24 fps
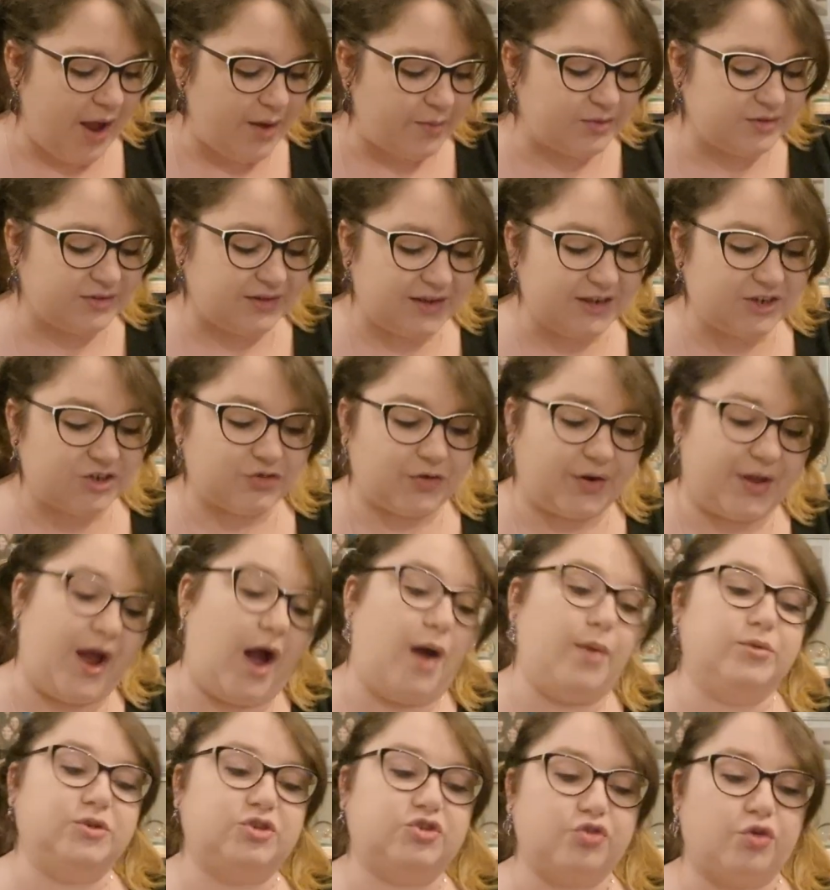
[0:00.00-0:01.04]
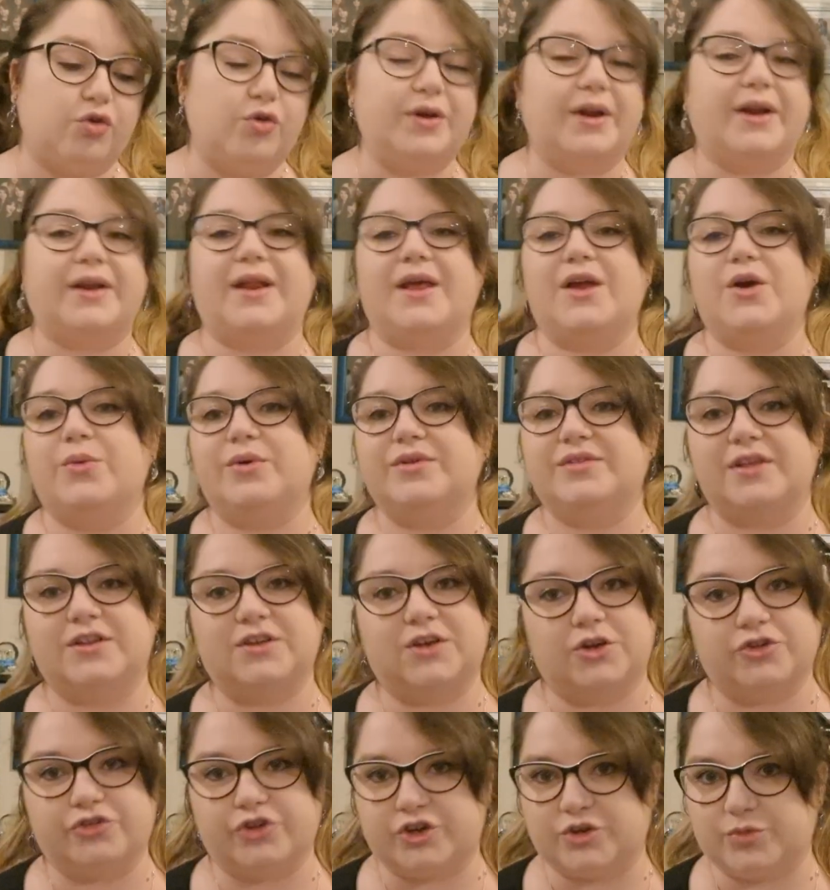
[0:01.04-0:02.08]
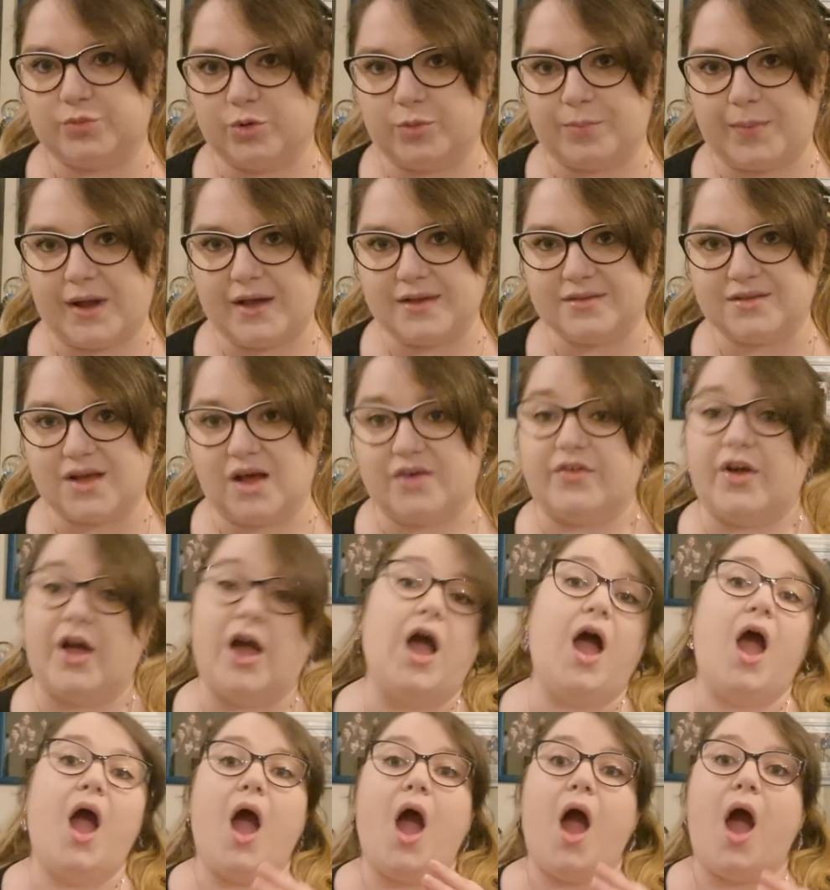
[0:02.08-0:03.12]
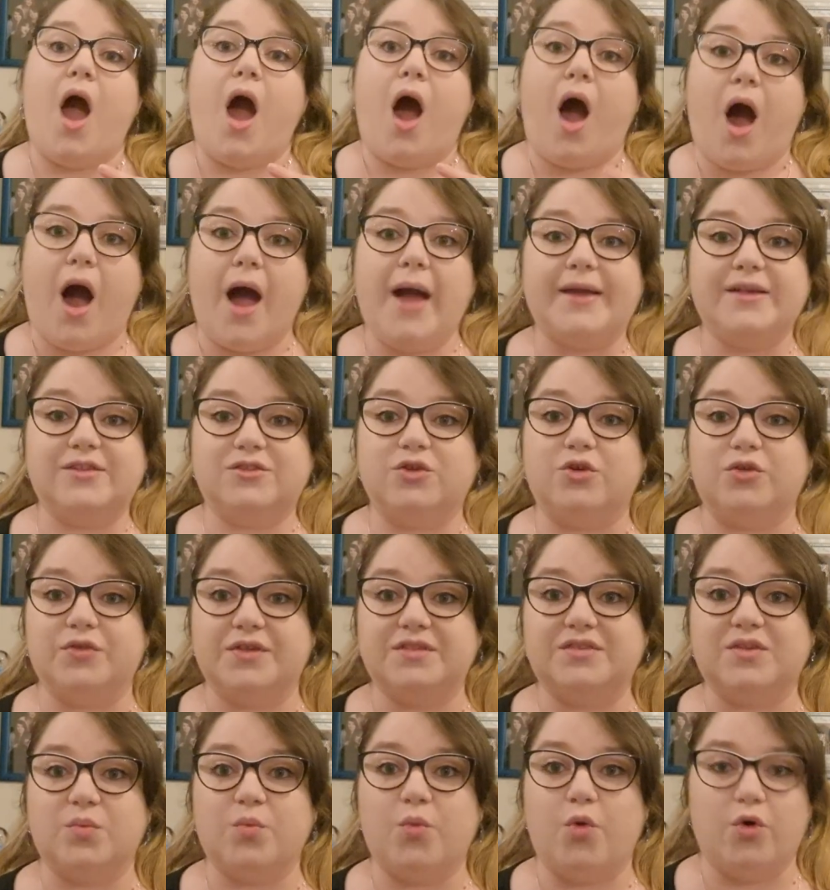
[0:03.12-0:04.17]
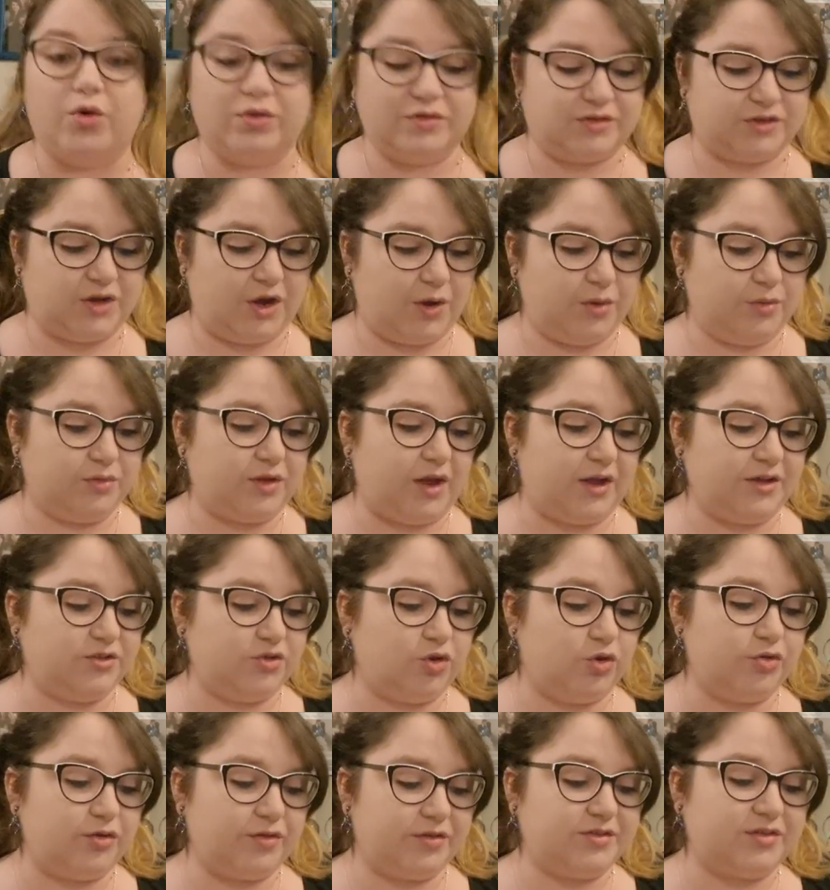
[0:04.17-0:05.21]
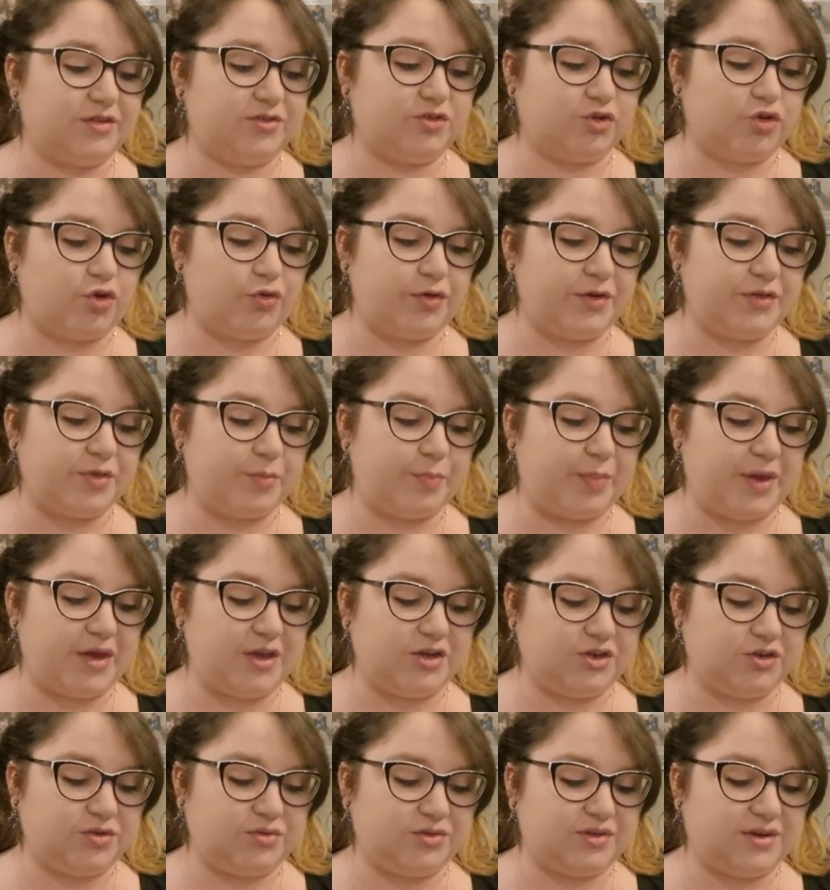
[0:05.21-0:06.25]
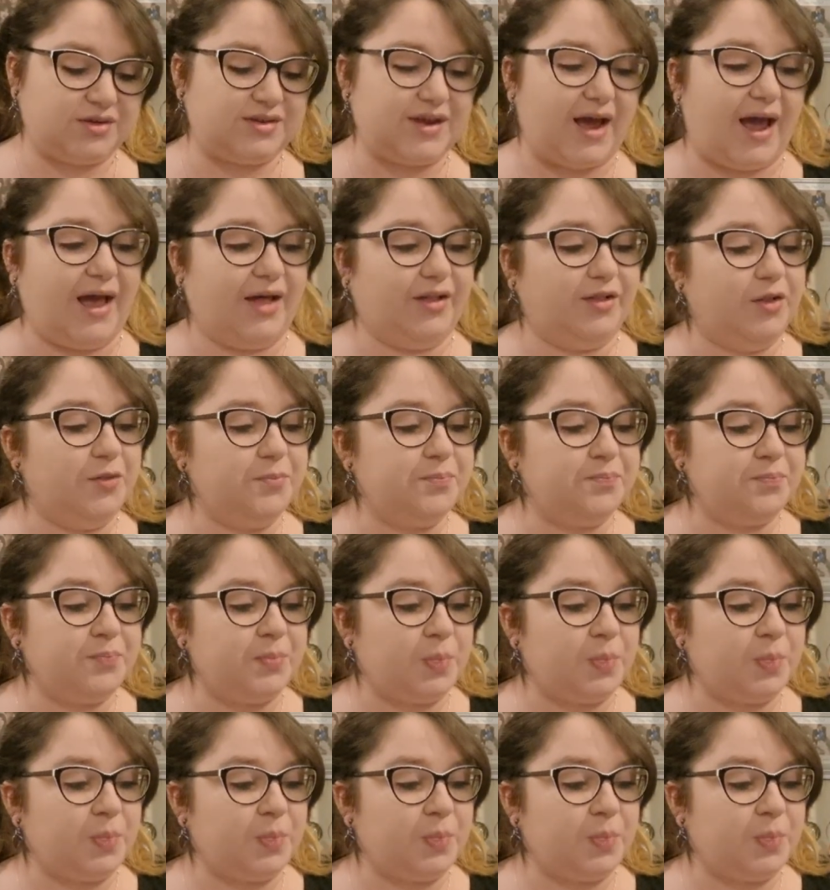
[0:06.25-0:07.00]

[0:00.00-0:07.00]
was drawn in. They always say don't judge a book by its cover. I saw this in Waterstones. I saw there is a story the bees used to tell.